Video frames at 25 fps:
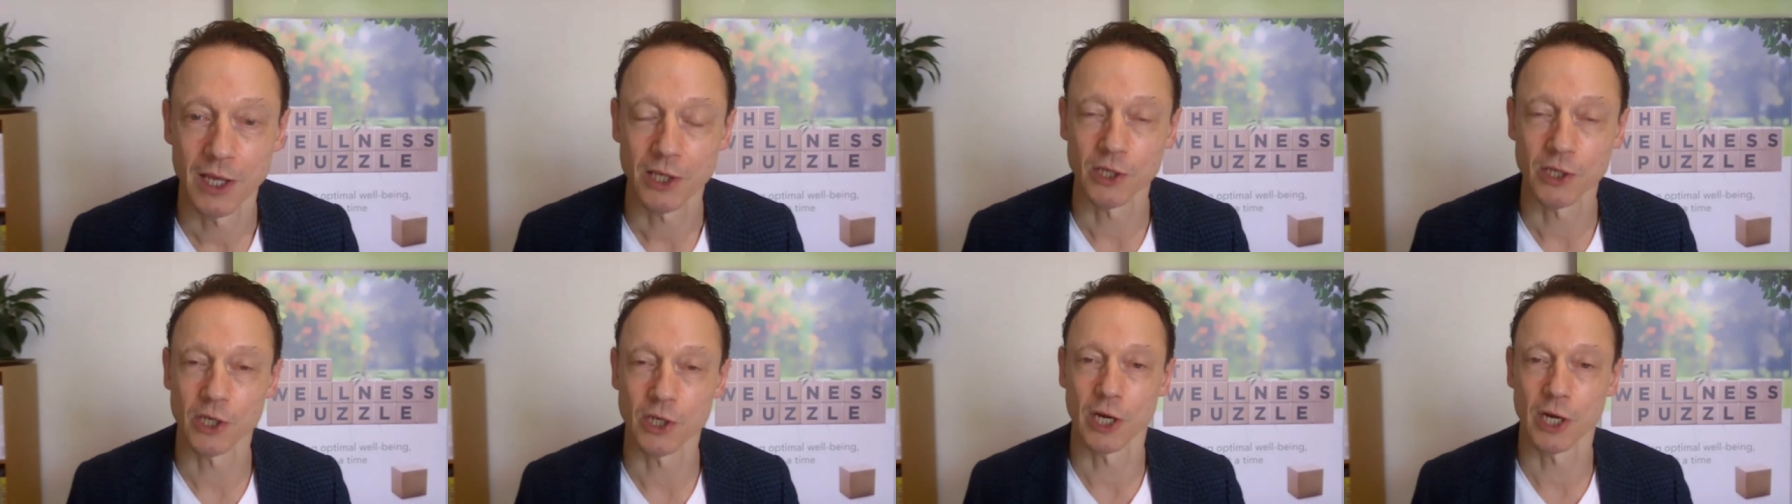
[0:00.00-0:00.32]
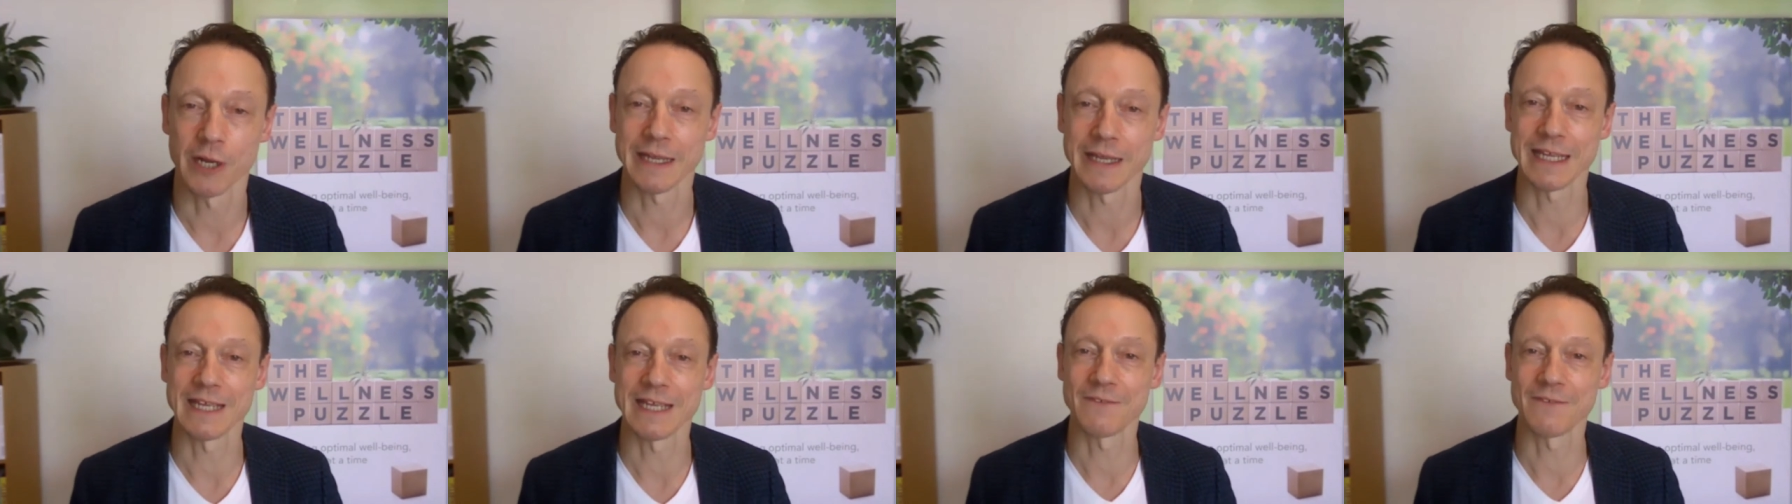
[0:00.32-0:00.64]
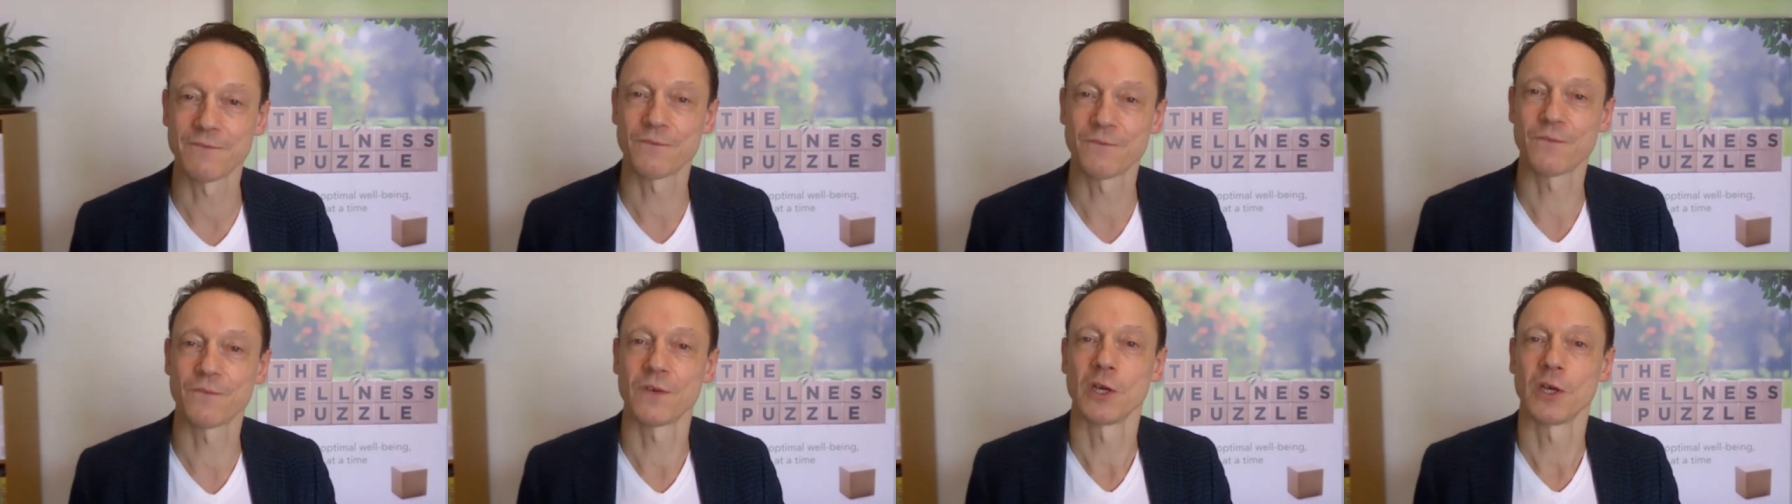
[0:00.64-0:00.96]
You know,
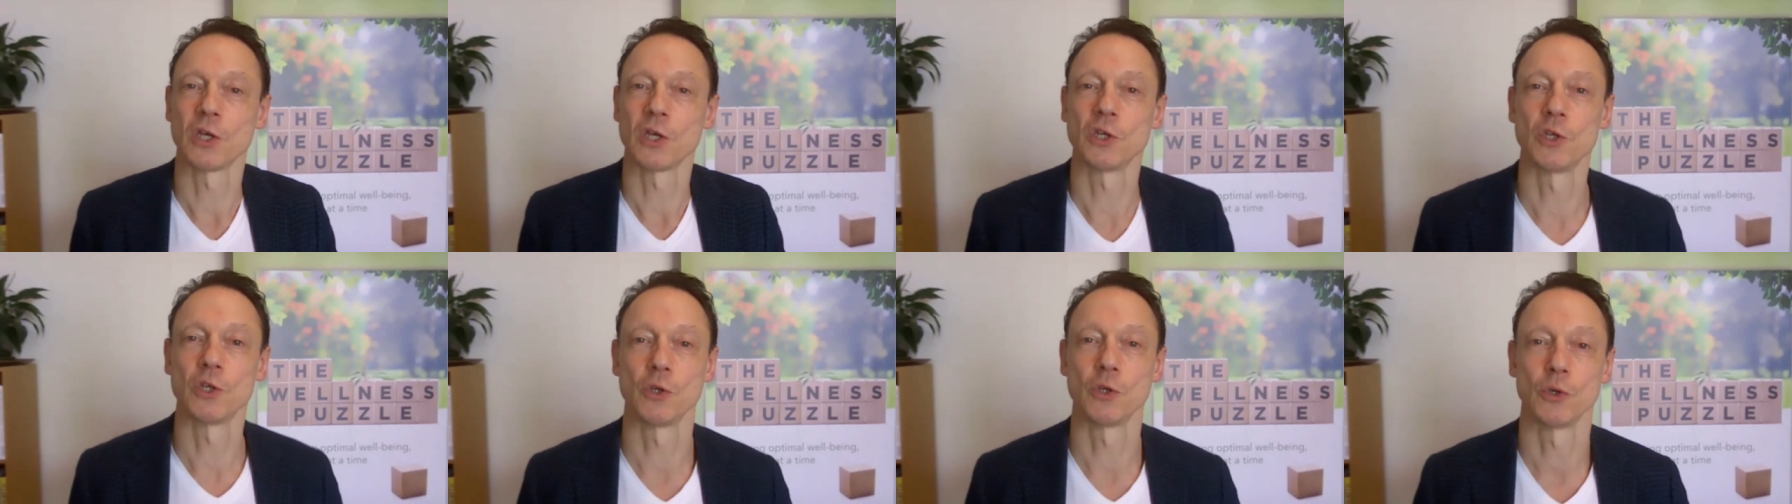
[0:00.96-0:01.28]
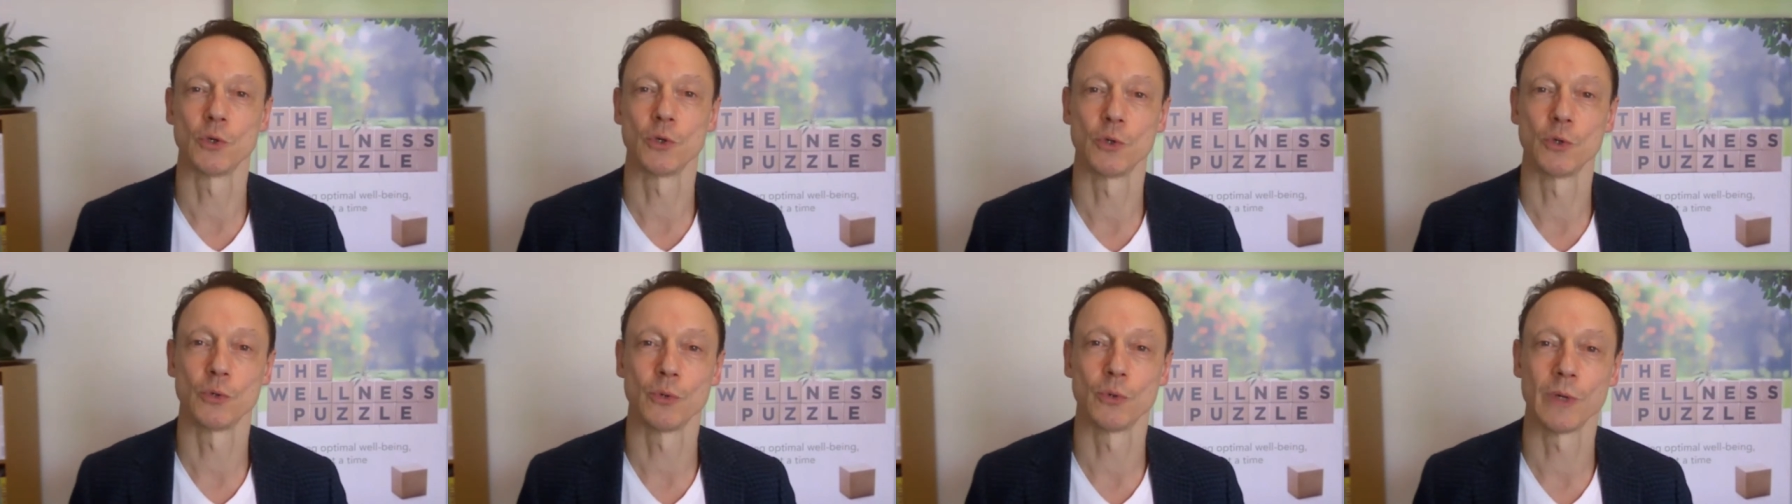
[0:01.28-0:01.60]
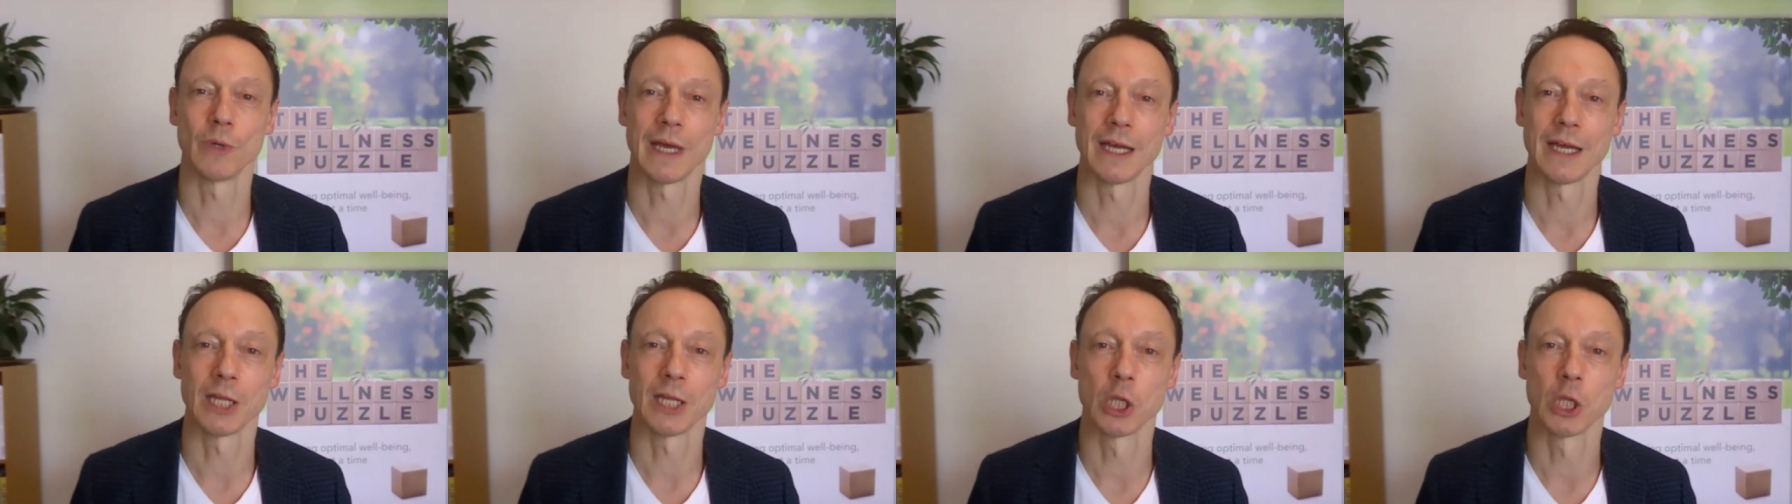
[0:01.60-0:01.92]
if
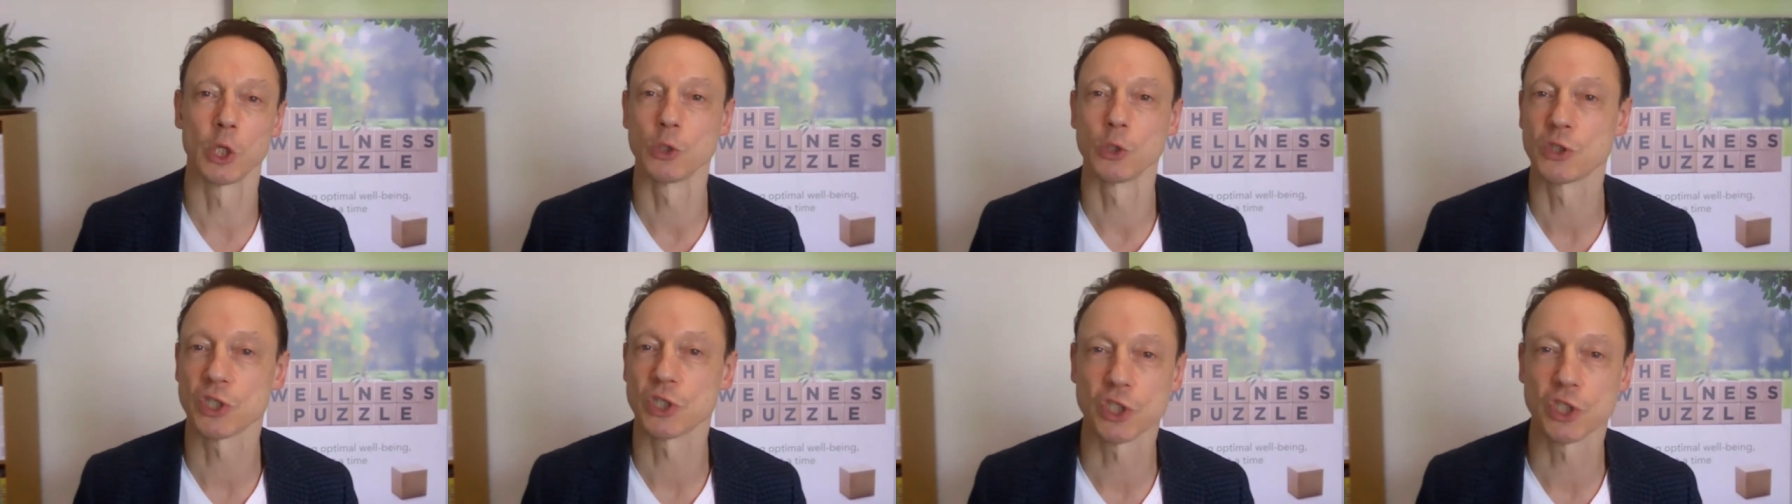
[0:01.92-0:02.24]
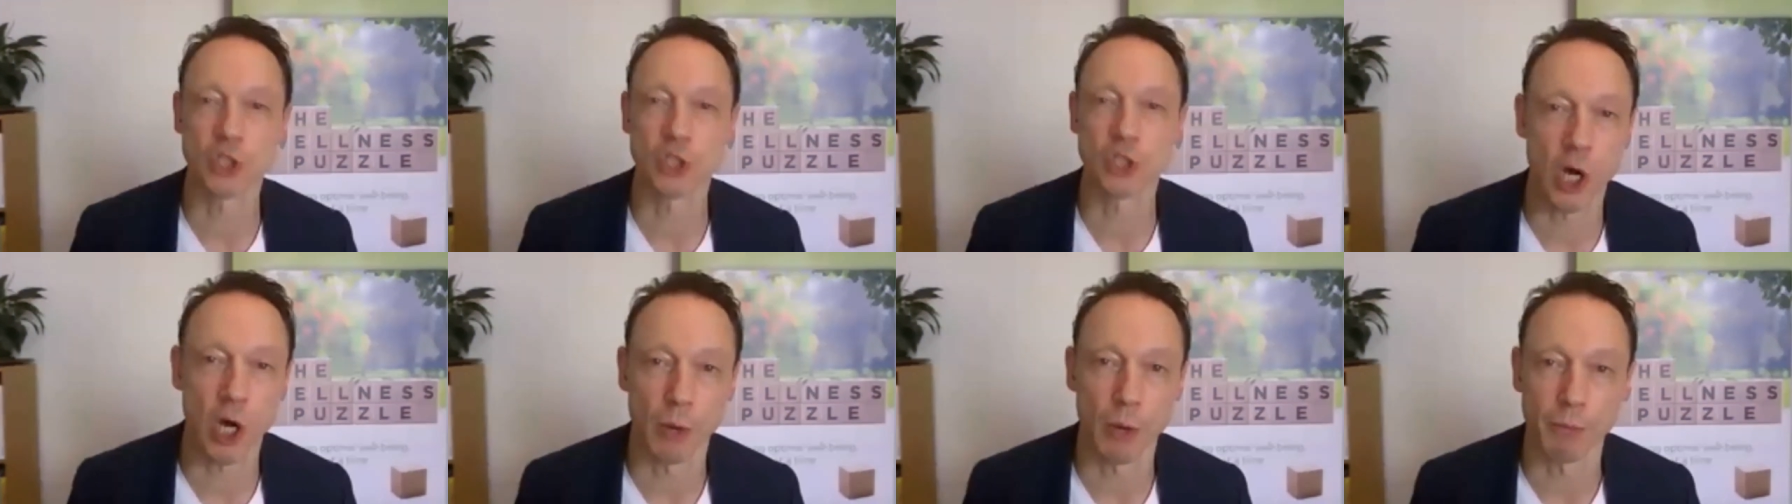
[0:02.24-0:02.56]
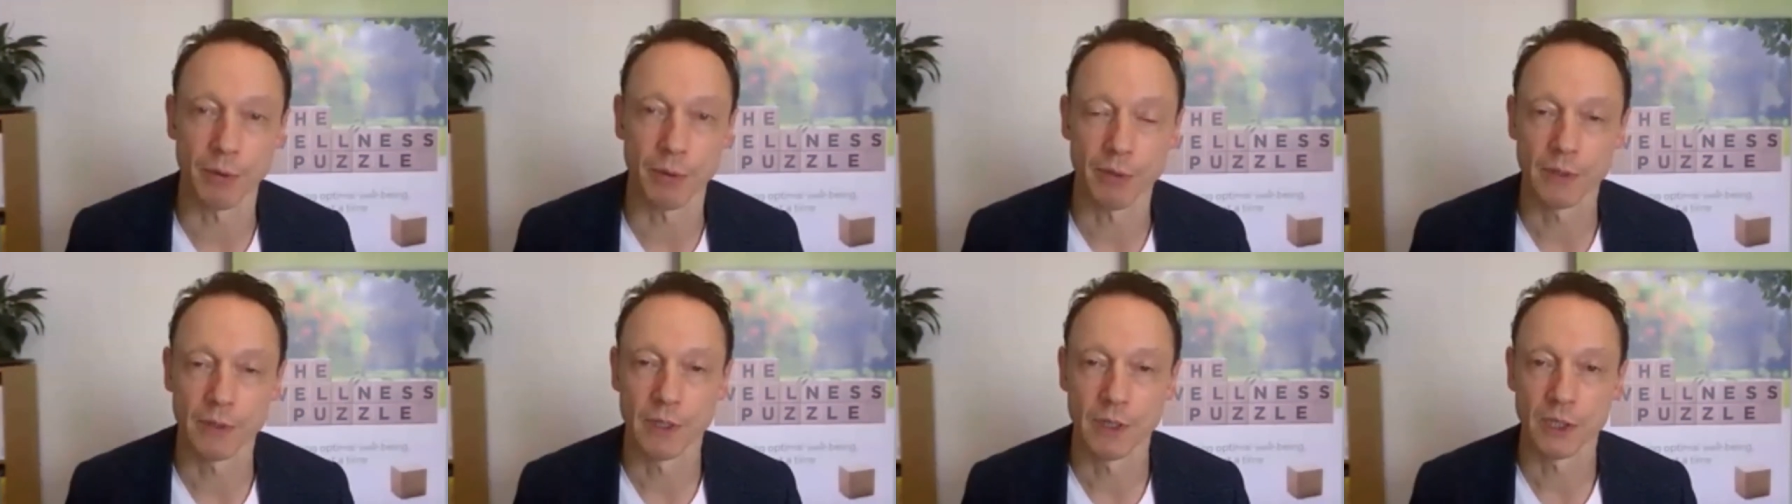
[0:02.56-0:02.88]
you lose a job,